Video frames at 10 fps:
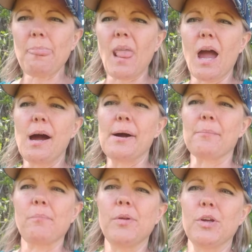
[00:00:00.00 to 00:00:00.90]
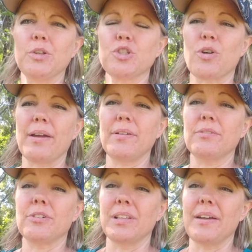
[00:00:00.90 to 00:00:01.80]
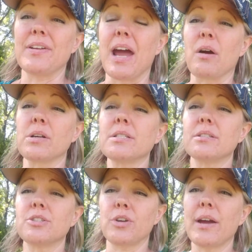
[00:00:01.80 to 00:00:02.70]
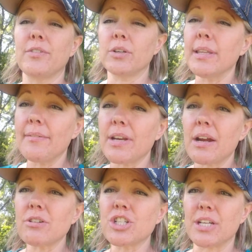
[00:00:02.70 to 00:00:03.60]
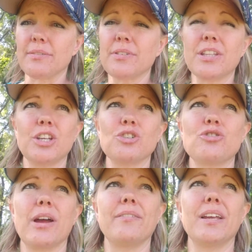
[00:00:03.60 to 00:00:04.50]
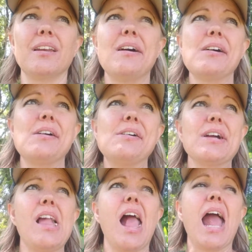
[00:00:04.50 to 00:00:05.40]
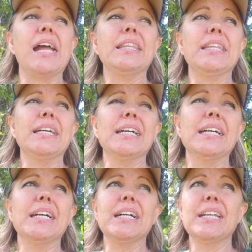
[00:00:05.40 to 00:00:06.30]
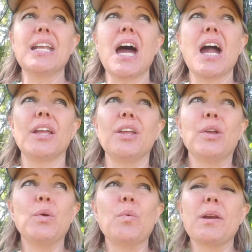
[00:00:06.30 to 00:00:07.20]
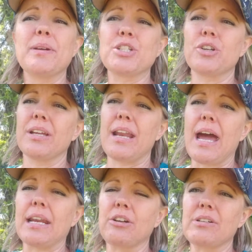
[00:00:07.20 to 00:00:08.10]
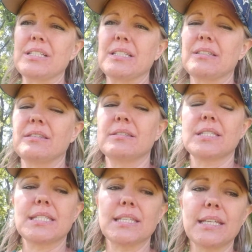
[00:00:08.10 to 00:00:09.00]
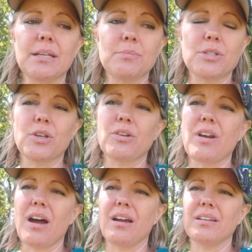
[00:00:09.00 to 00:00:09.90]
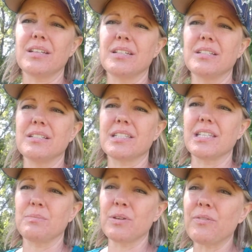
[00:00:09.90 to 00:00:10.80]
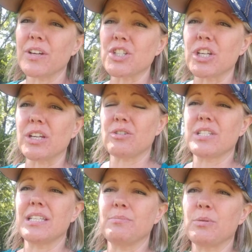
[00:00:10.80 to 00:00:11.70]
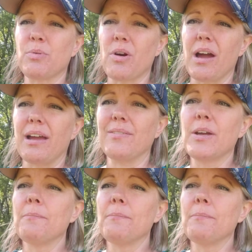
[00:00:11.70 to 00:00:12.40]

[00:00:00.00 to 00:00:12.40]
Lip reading: You know, you're driving for 11 hours, so you have your 11-hour shift that you're driving, and then you want to make sure you're getting adequate sleep, so you're not sleep deficient or sleep deprived.